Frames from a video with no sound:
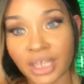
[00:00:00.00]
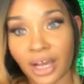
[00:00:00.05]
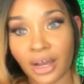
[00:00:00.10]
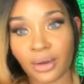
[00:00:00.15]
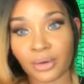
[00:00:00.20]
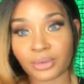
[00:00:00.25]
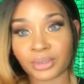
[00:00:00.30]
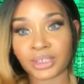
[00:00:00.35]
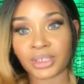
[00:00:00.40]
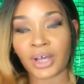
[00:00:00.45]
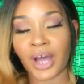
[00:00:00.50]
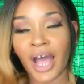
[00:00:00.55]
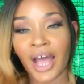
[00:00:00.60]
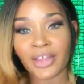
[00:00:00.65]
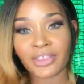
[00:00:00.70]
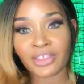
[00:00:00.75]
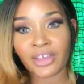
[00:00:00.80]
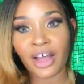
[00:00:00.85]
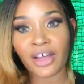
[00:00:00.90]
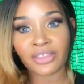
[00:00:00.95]
so. So
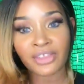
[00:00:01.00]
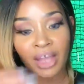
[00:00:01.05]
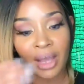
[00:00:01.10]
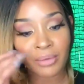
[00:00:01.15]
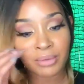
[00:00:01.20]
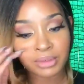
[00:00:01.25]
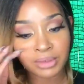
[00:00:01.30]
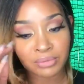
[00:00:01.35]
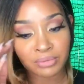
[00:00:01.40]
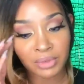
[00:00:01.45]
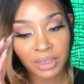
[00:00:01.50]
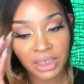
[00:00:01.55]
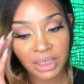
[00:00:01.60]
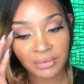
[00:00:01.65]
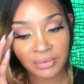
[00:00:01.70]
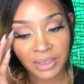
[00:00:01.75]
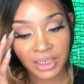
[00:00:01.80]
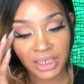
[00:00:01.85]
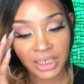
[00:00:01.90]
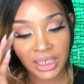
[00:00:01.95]
I thought that was
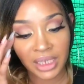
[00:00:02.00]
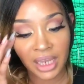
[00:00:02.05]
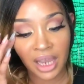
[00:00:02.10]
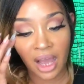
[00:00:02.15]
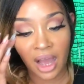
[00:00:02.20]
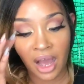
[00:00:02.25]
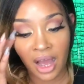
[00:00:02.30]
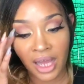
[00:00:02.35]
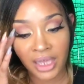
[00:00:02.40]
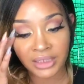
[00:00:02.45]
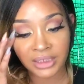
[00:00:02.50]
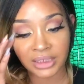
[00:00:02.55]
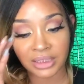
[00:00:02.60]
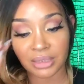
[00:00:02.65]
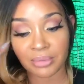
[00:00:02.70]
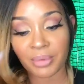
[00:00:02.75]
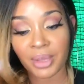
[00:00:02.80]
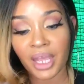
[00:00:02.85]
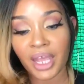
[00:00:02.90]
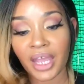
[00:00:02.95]
really, really
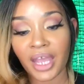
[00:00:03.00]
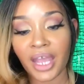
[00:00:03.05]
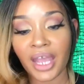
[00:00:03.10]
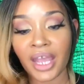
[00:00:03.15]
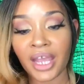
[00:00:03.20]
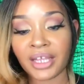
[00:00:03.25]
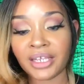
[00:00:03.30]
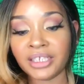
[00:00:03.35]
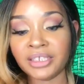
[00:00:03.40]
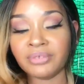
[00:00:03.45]
awesome. And